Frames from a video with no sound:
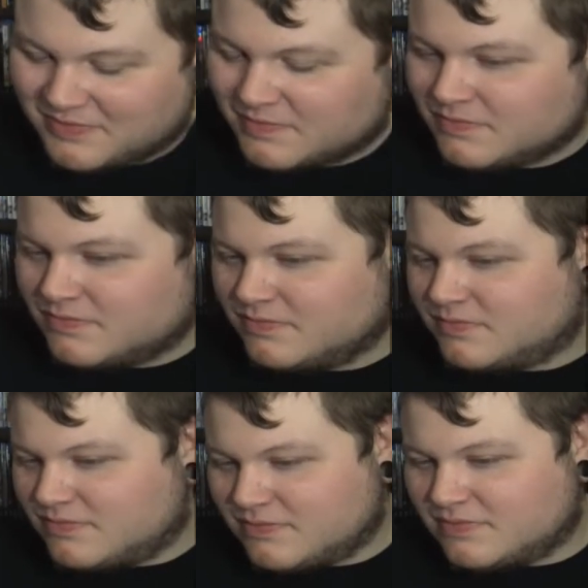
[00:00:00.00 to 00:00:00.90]

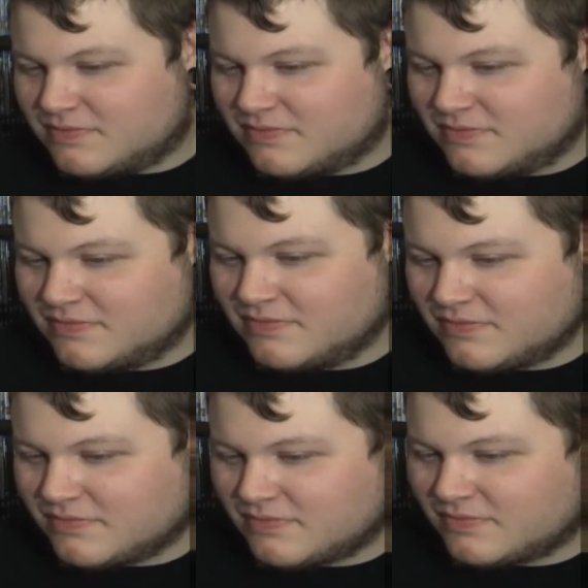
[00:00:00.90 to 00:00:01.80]

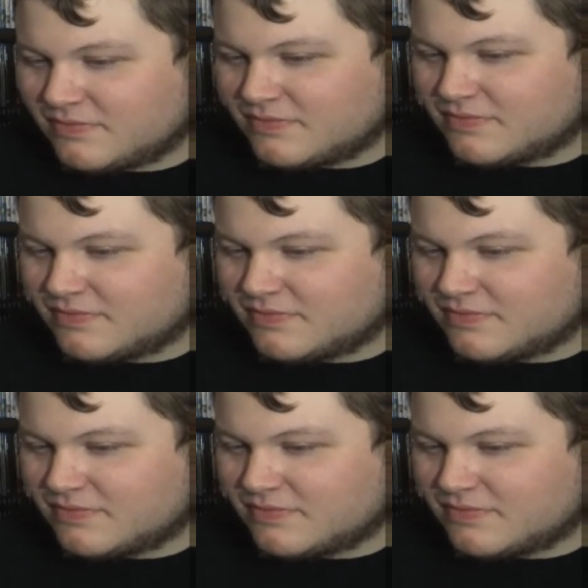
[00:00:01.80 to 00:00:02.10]
(not speaking)